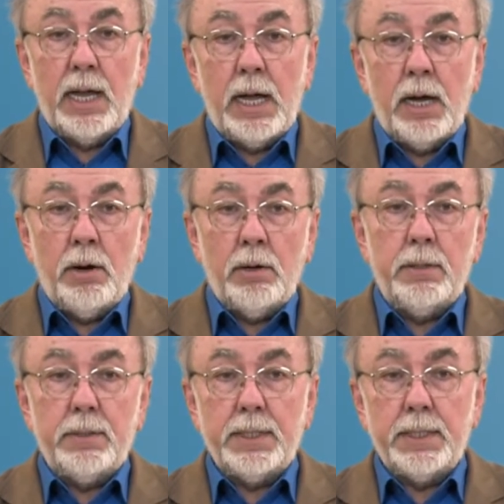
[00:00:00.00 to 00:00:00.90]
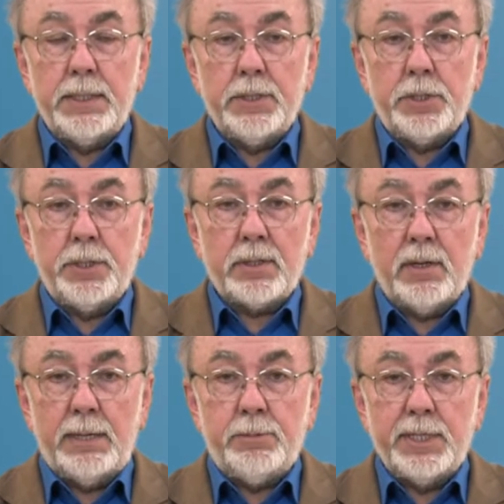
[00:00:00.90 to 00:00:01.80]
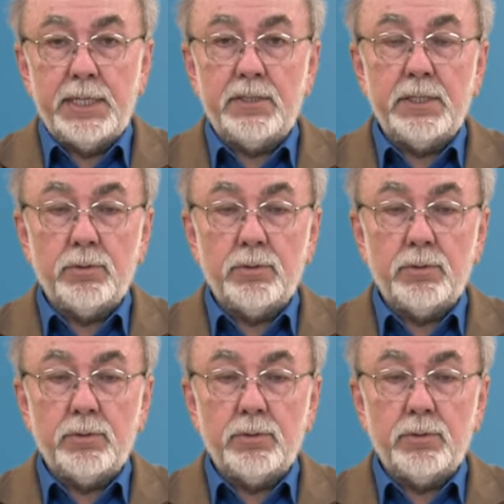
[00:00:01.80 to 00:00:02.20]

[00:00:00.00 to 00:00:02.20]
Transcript: Lau and her collaborators